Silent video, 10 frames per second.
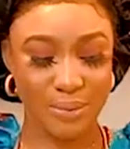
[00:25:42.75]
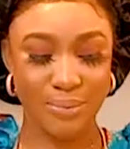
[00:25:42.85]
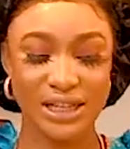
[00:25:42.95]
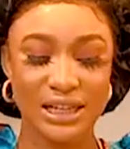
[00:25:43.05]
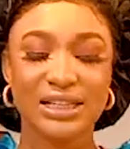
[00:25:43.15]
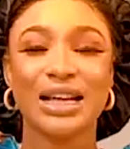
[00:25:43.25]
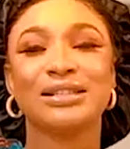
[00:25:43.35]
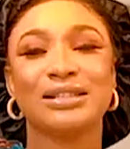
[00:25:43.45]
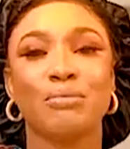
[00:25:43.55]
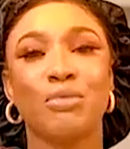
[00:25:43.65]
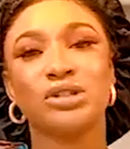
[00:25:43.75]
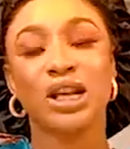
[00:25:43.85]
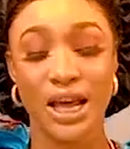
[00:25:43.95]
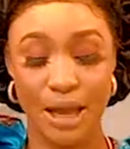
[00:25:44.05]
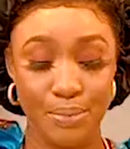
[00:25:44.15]
Basically, that's the most
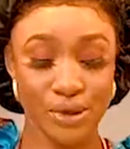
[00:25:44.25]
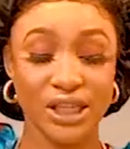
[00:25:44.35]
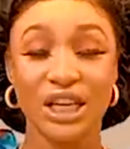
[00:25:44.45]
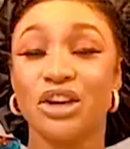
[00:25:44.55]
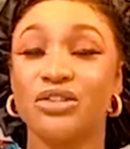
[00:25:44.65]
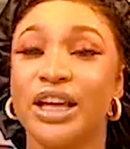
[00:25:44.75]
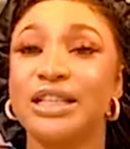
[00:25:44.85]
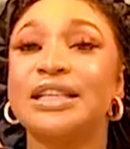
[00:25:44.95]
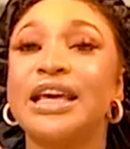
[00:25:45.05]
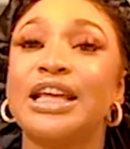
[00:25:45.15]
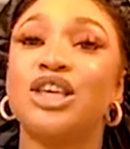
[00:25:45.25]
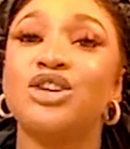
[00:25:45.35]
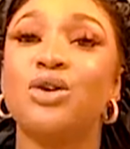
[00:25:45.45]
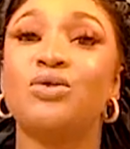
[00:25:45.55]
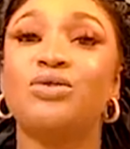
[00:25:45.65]
important ingredient in
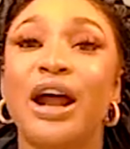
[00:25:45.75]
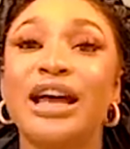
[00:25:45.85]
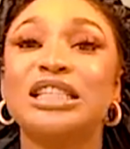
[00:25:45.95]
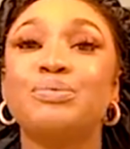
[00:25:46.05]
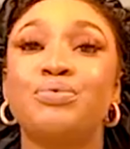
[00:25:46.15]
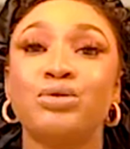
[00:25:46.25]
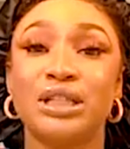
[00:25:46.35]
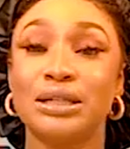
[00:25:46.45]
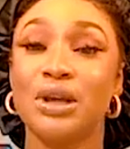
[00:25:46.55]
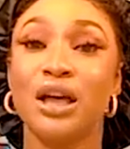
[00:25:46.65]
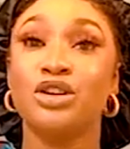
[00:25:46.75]
your rice pudding,